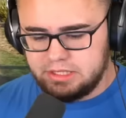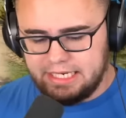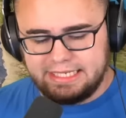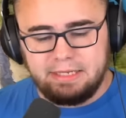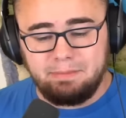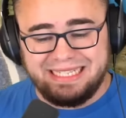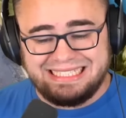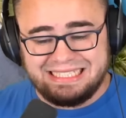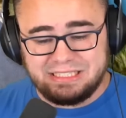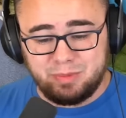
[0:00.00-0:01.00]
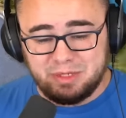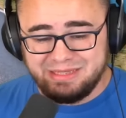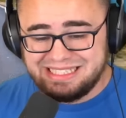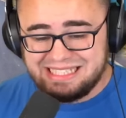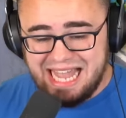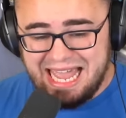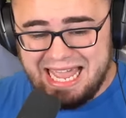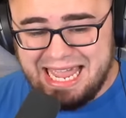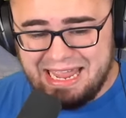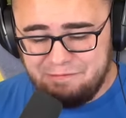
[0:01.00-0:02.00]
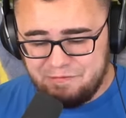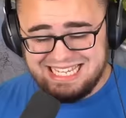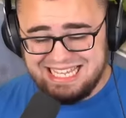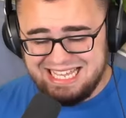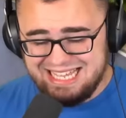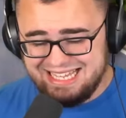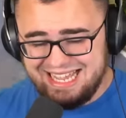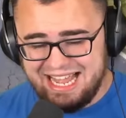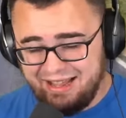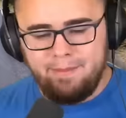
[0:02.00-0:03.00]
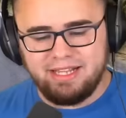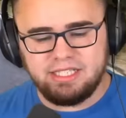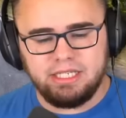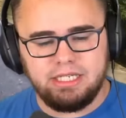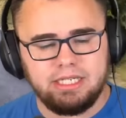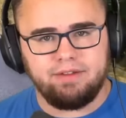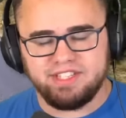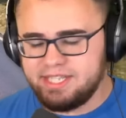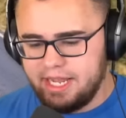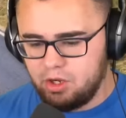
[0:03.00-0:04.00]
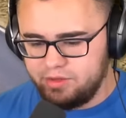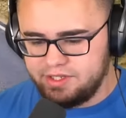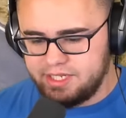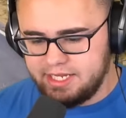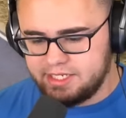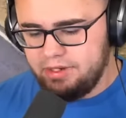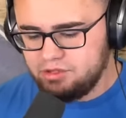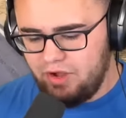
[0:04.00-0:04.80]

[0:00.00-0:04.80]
Gotta keep my uh, experiments safe. Yeah, I'm actually kind of a psycho these days, but it's